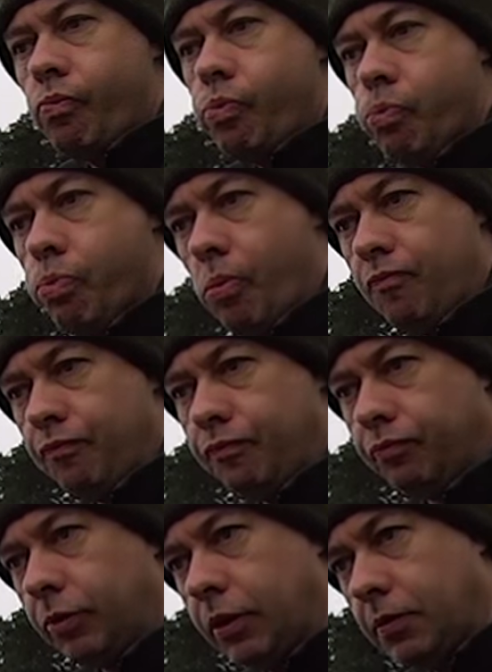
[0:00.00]

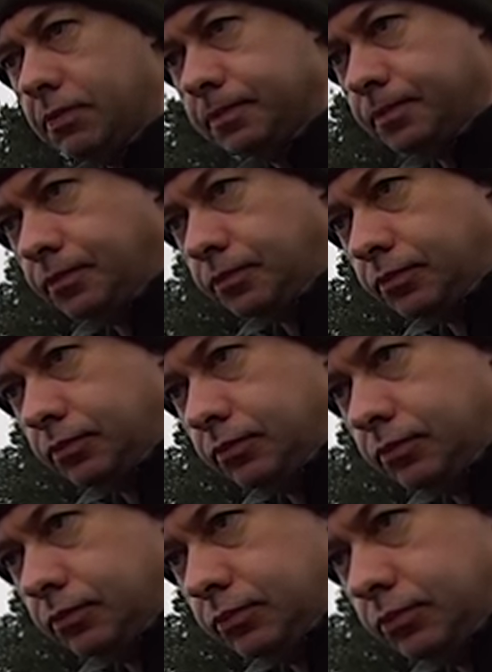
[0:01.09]

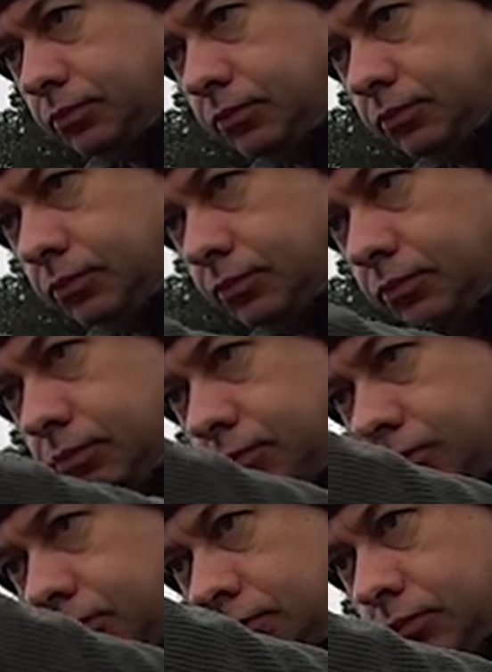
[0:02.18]

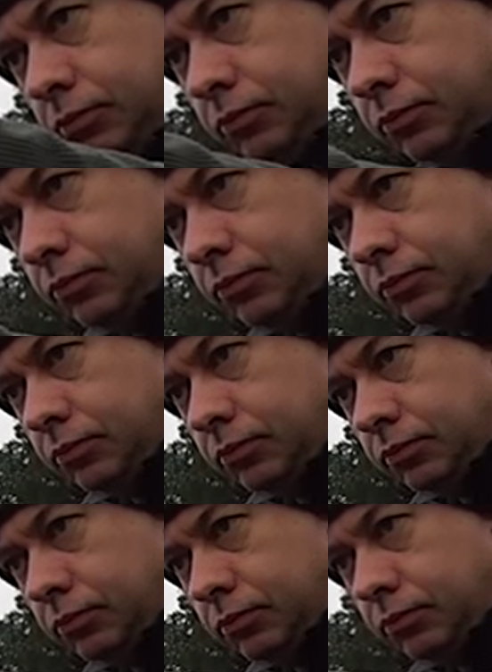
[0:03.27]

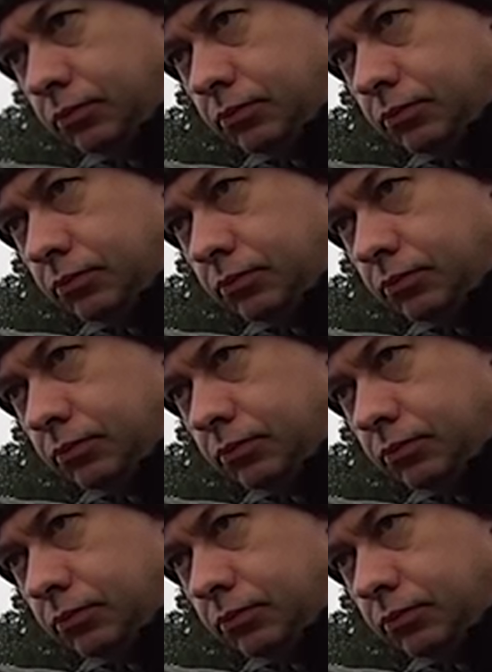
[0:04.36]
(silence)